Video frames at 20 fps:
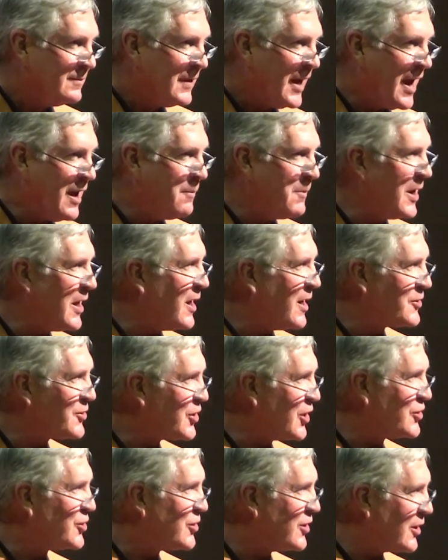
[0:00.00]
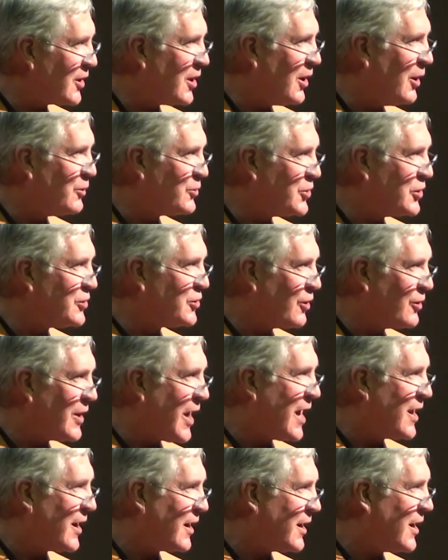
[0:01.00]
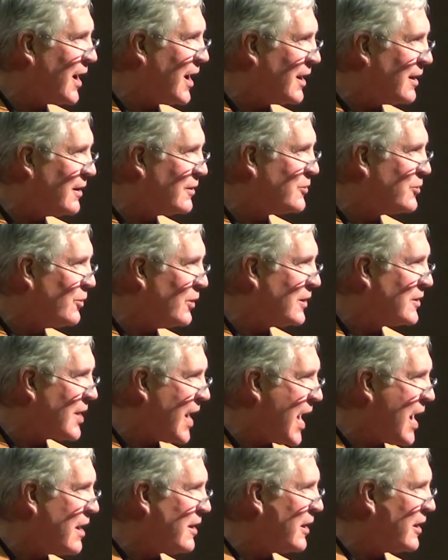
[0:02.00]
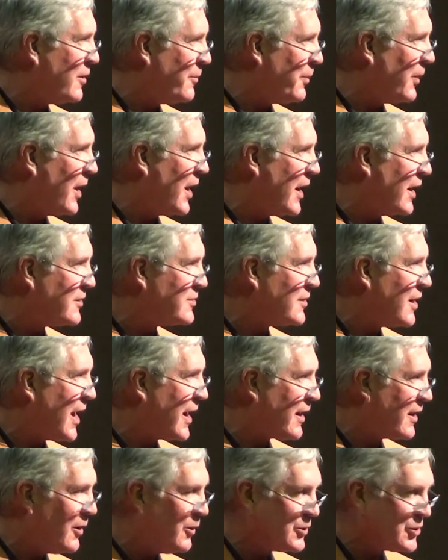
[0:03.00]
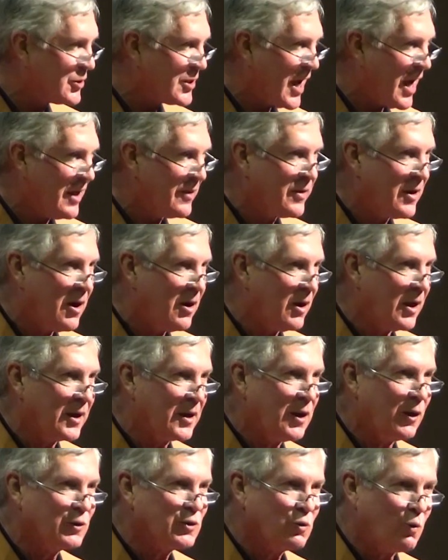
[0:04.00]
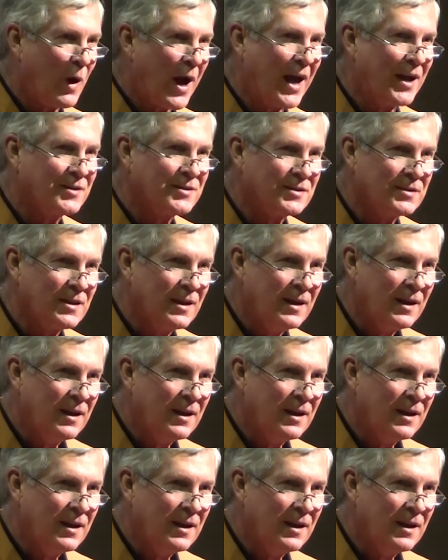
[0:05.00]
How many assistant coaches are dedicated to a town and a place like Coach Southall and Coach West?